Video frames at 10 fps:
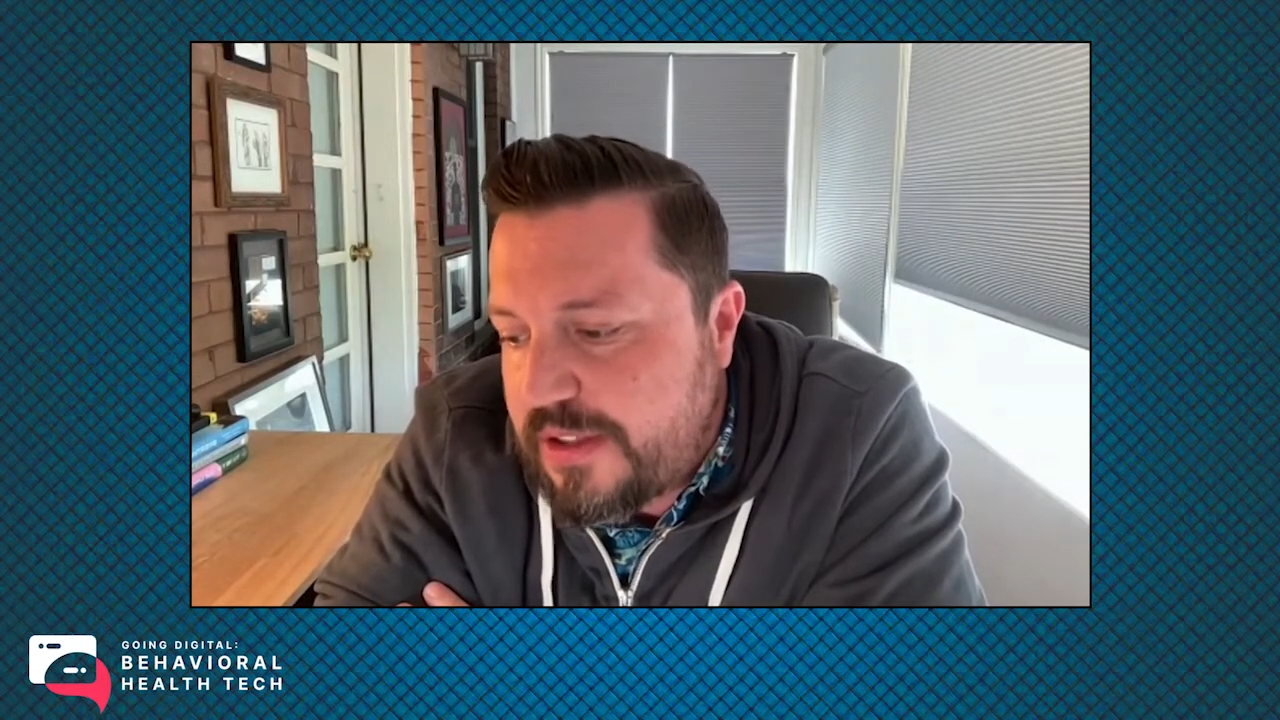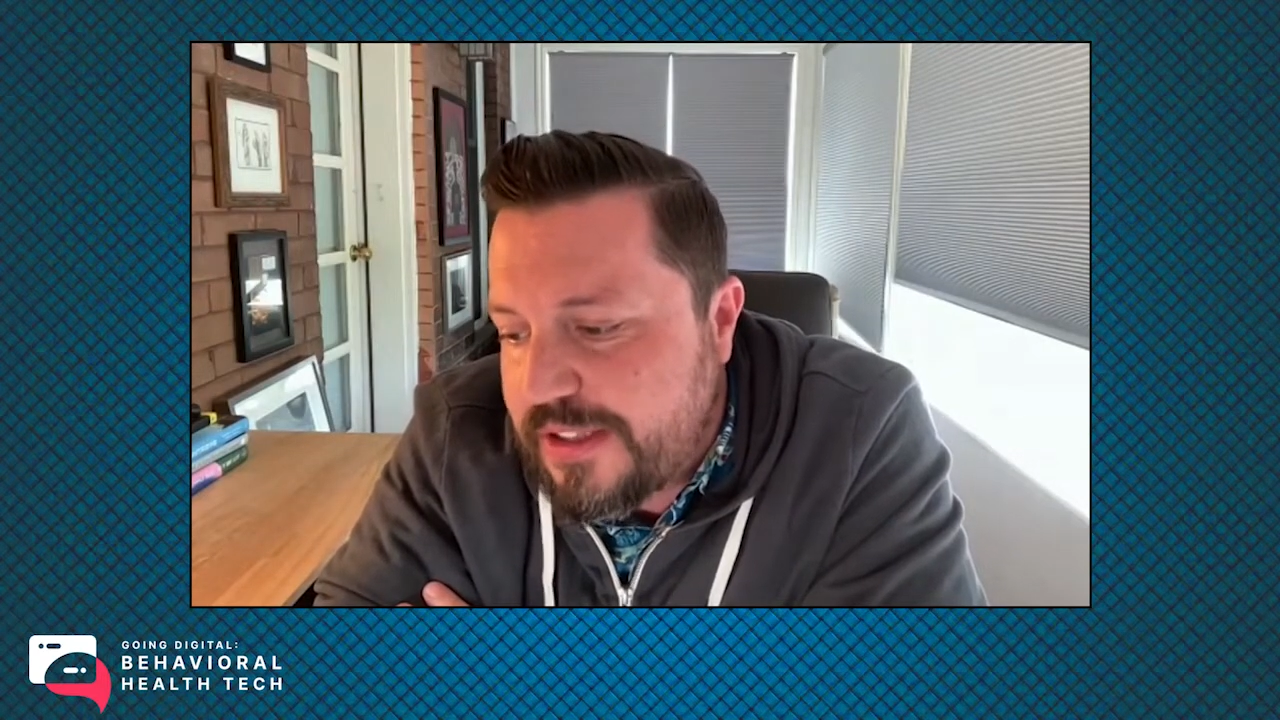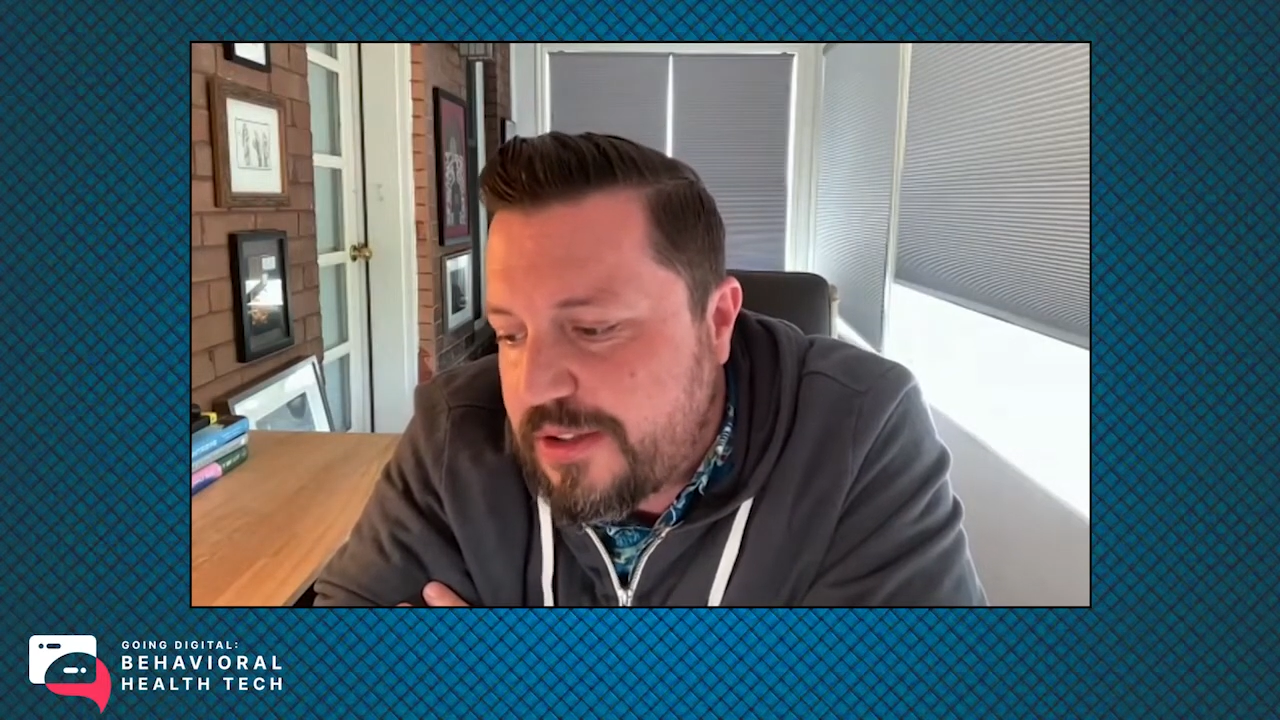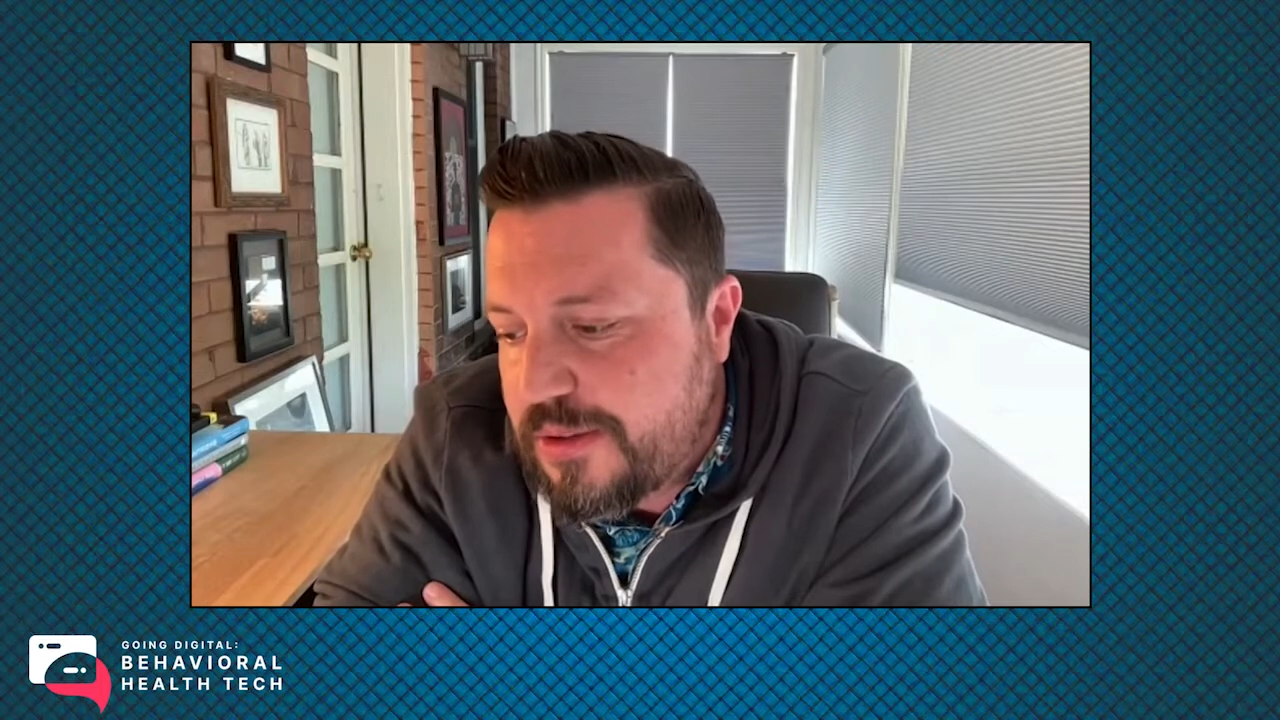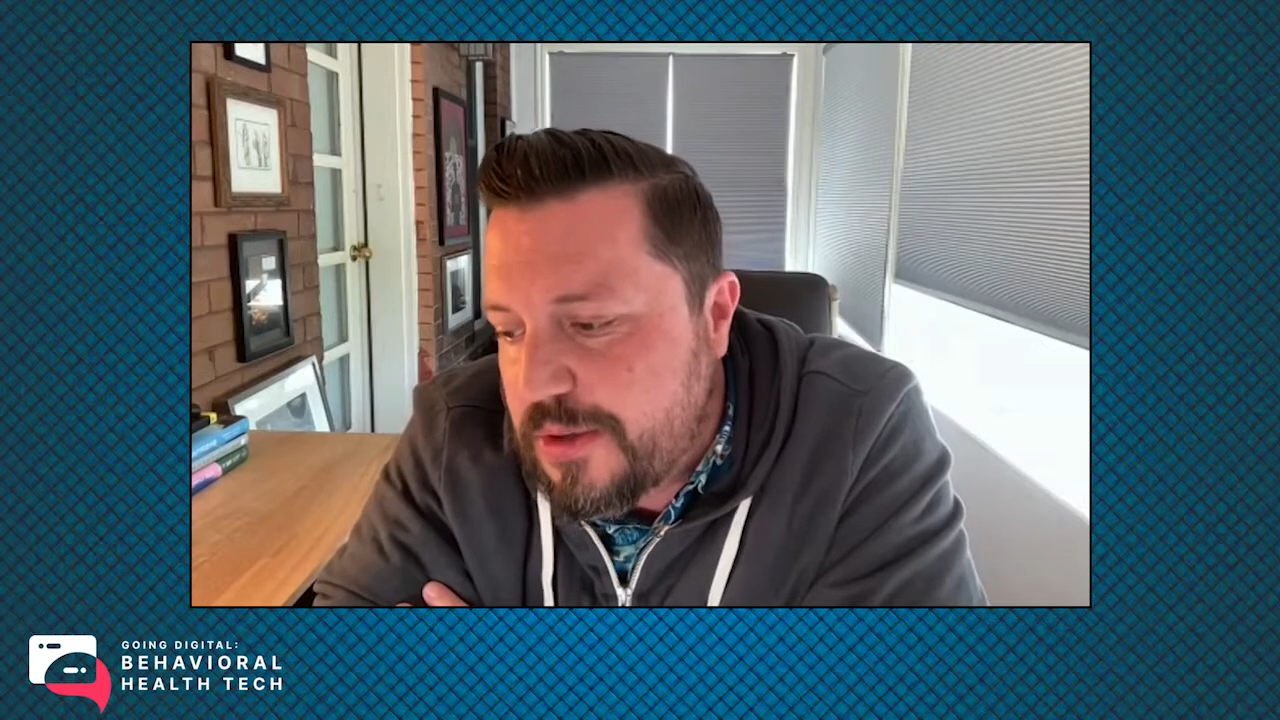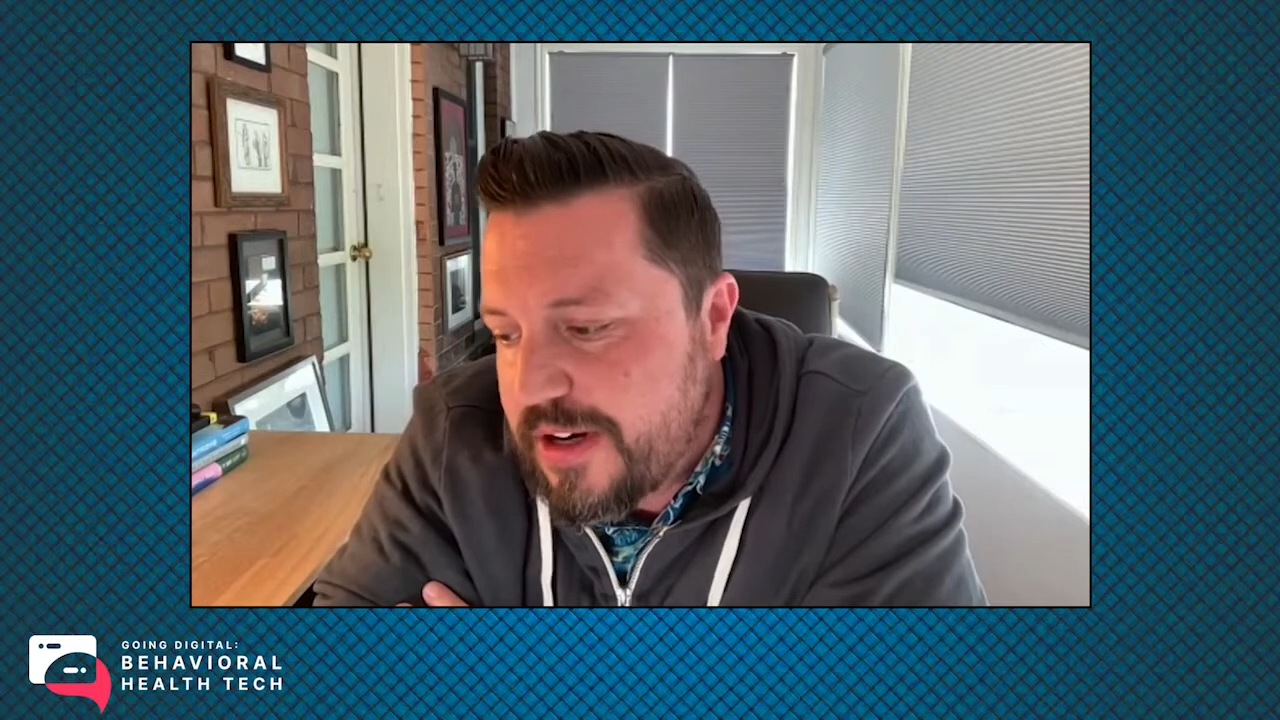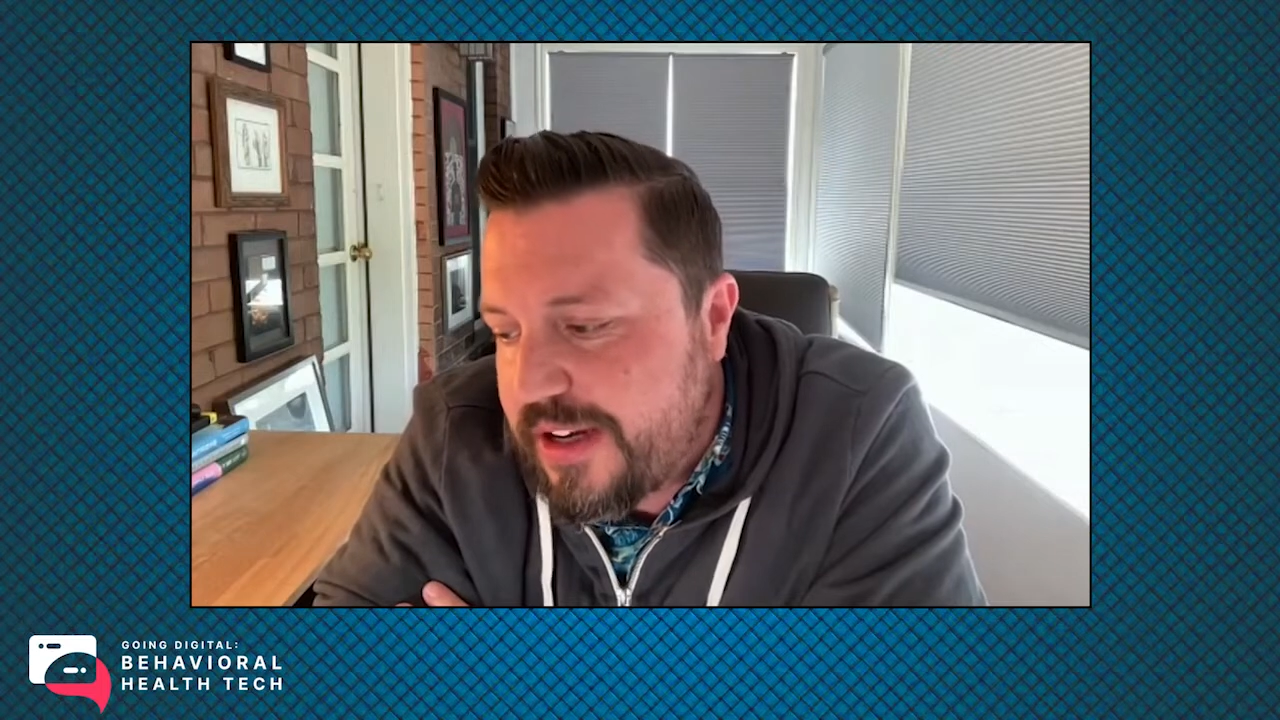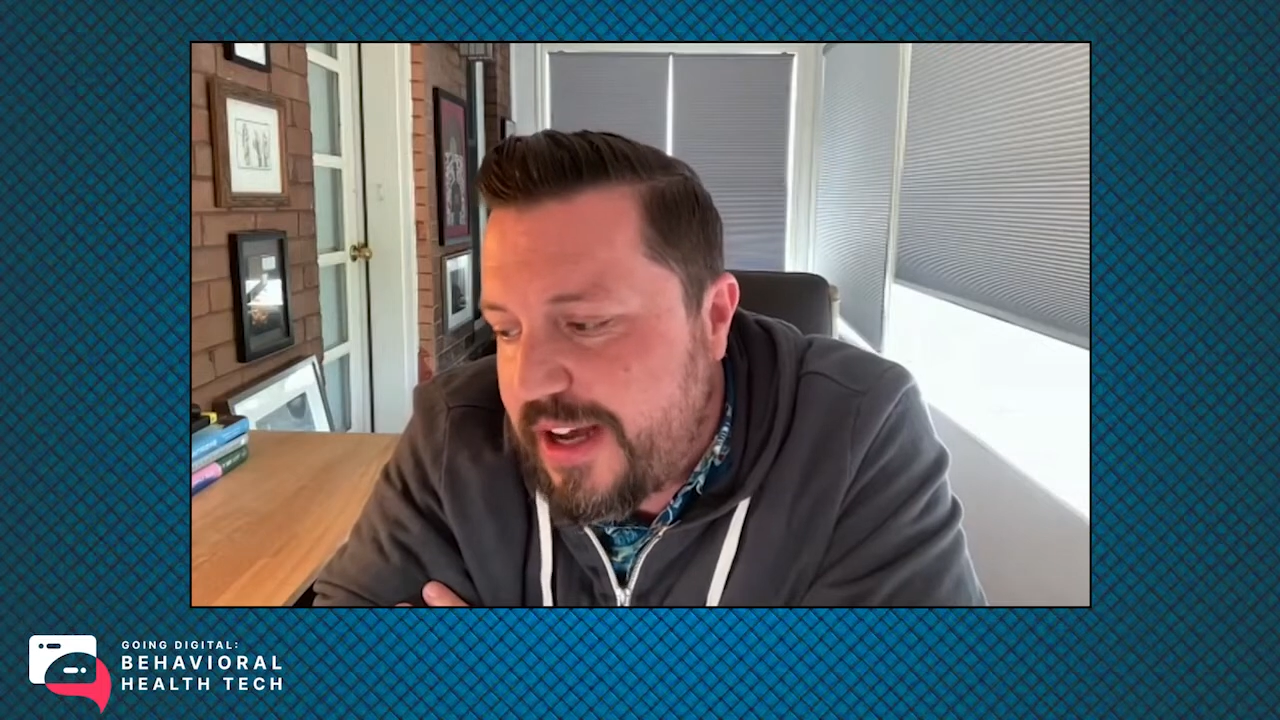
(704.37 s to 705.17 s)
clinical work,